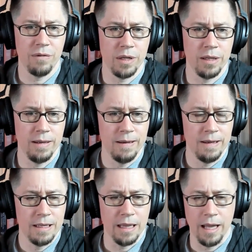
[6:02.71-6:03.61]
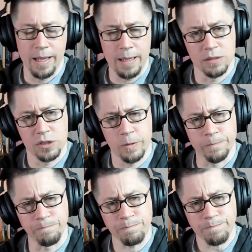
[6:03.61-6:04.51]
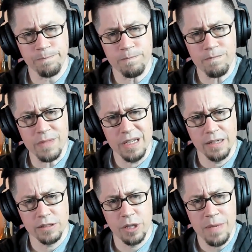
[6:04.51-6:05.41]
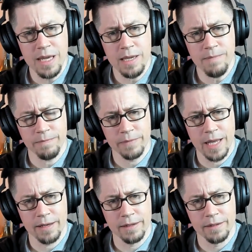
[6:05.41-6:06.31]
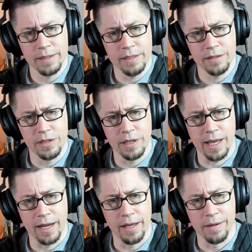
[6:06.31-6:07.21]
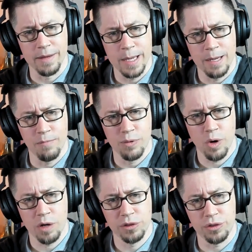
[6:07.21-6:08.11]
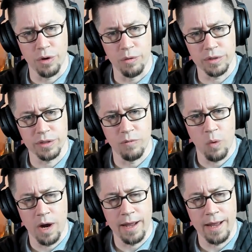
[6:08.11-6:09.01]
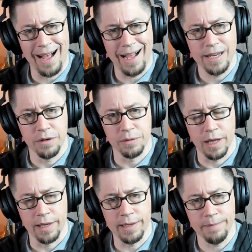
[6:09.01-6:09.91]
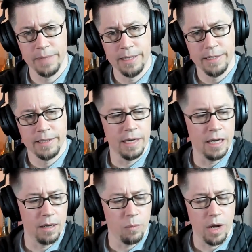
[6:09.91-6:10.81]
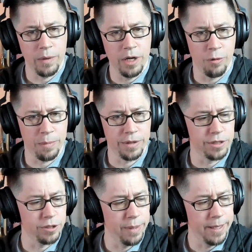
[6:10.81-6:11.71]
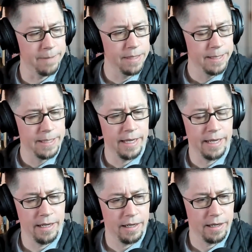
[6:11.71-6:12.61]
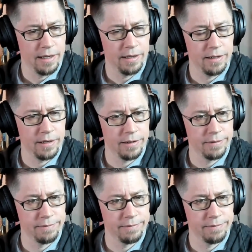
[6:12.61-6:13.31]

really like. And so, to me, that is the kind of broad strokes of why I don't like it and why we don't participate. And